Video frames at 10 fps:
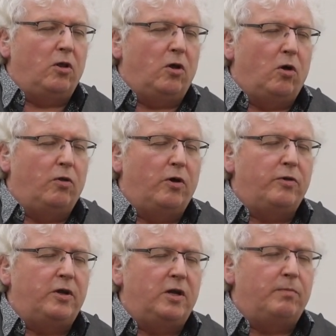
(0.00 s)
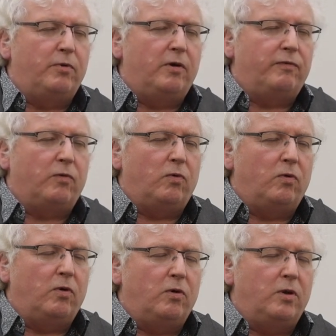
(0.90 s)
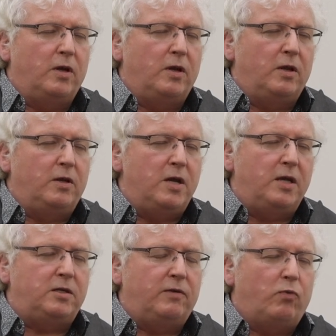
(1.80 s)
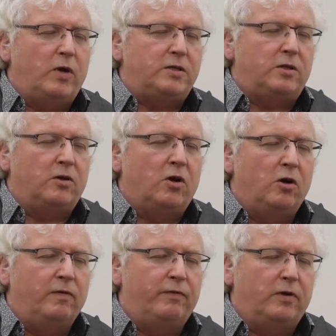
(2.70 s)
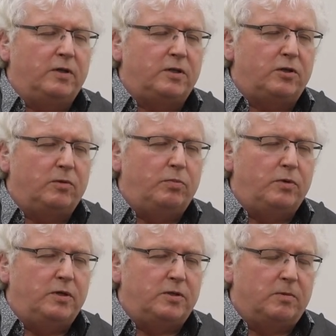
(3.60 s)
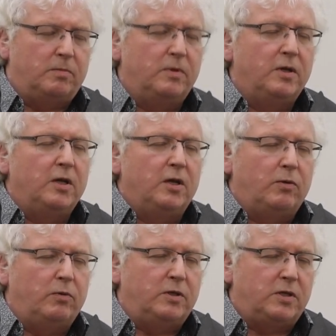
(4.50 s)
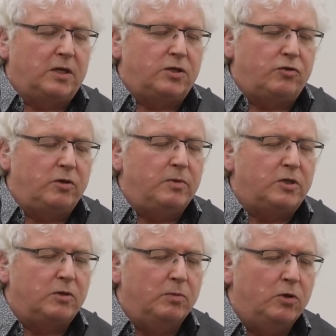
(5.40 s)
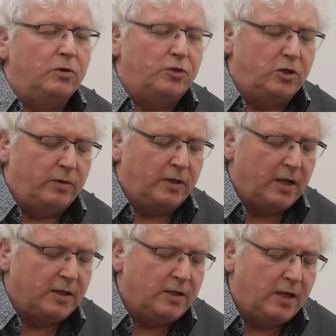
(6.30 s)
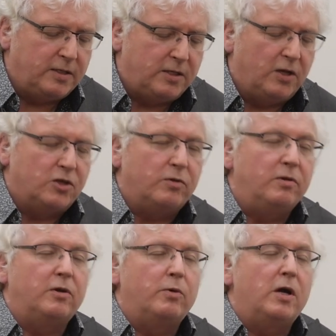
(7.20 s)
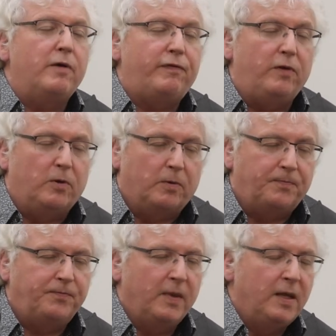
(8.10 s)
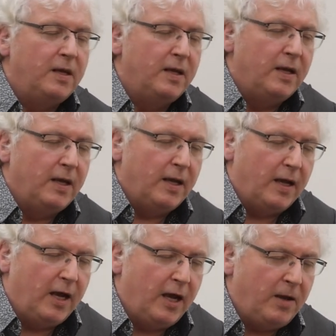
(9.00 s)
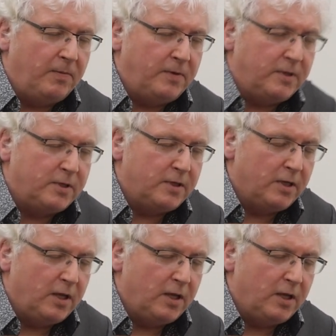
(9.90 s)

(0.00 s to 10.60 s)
although the number of native Western converts to Buddhism was extremely small during that, that century. There were a few. And